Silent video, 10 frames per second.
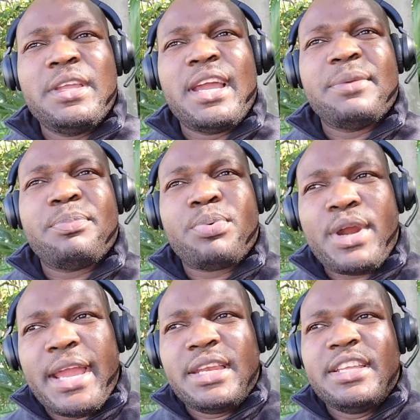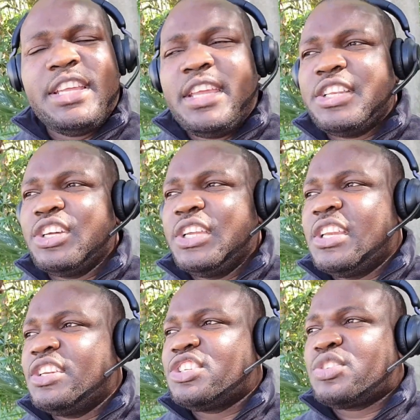He had pride. He
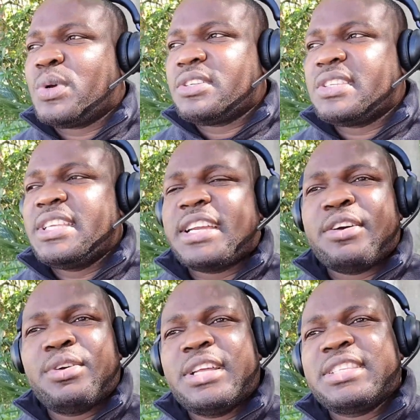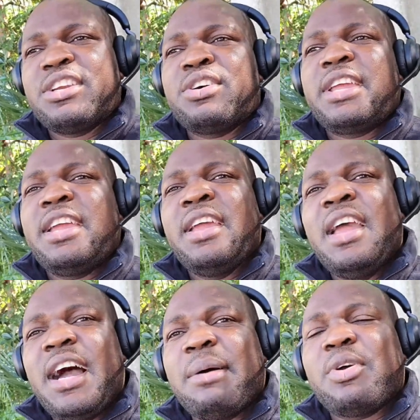didn't just want to stick around and say, okay,
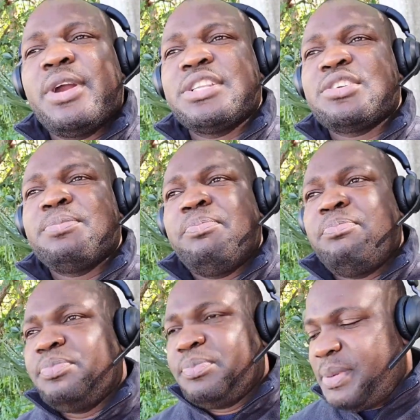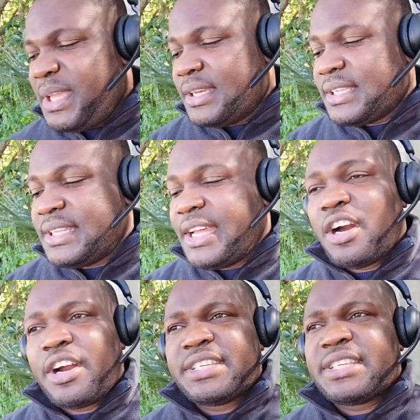I'm going to beat this
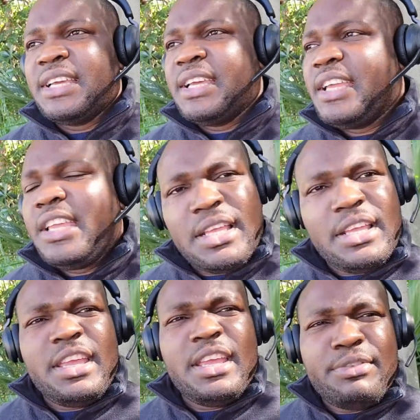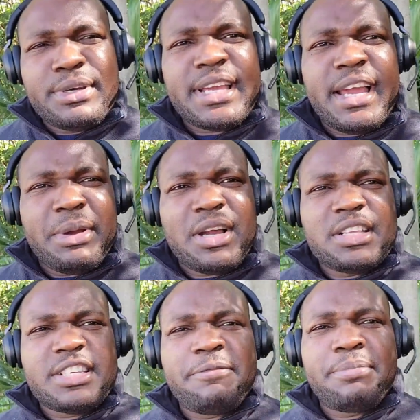dead horse. He resigned
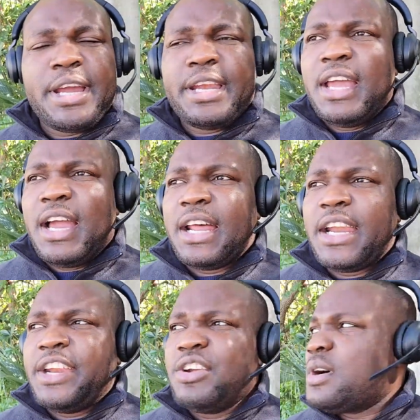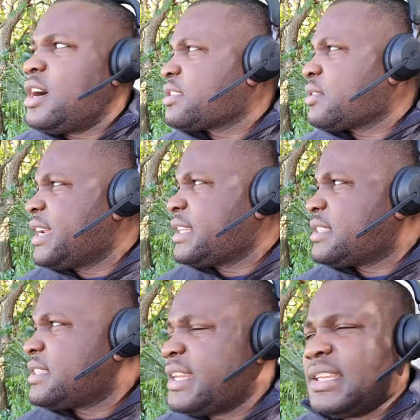because of pride. And I know also
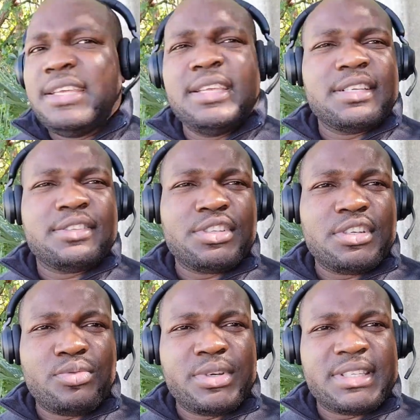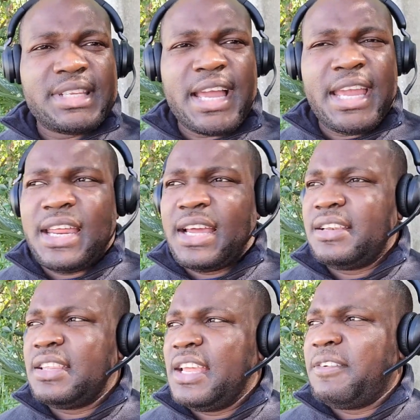that it's not easy to just resign
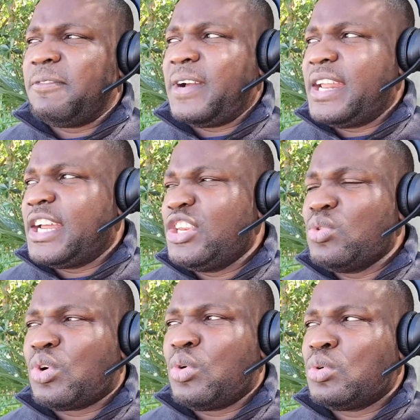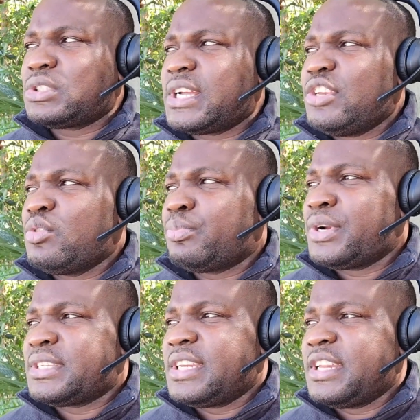and then find a new coach, a new
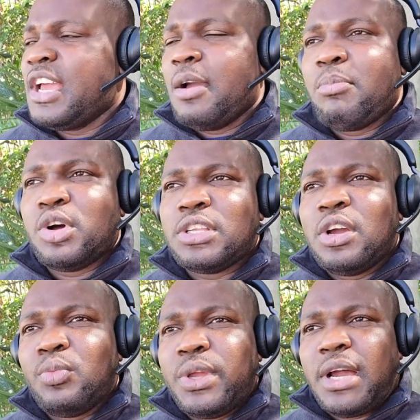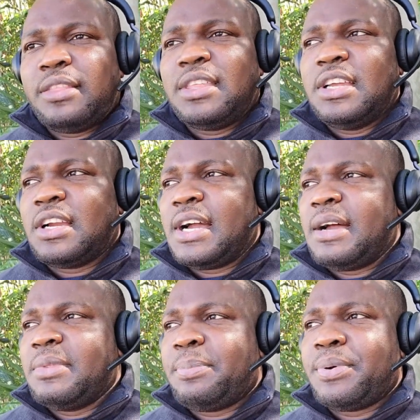president. But I think
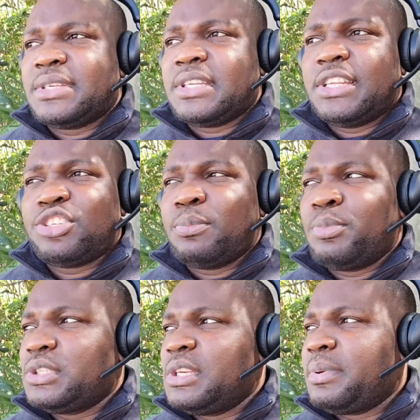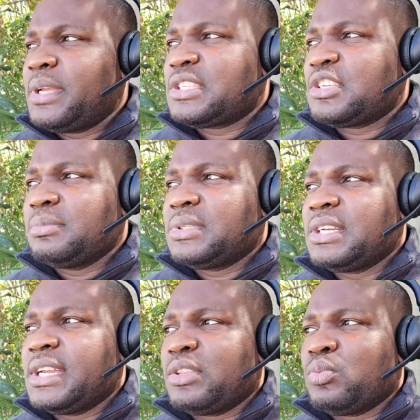the president should put in place
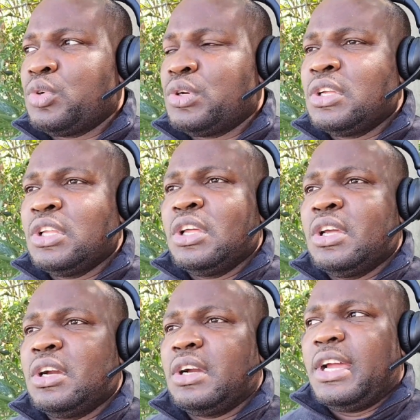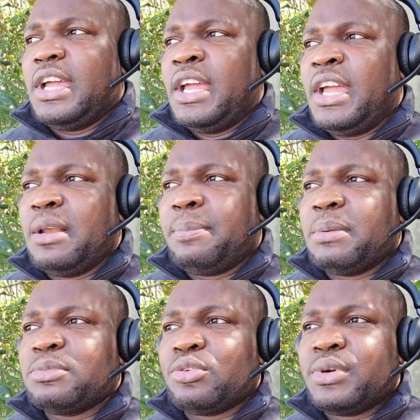something that would help
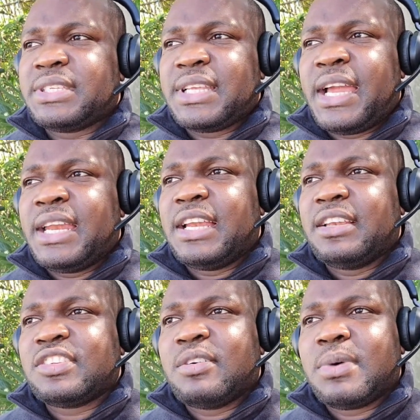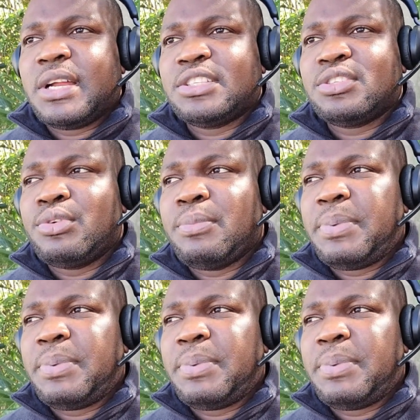him to resign and somebody to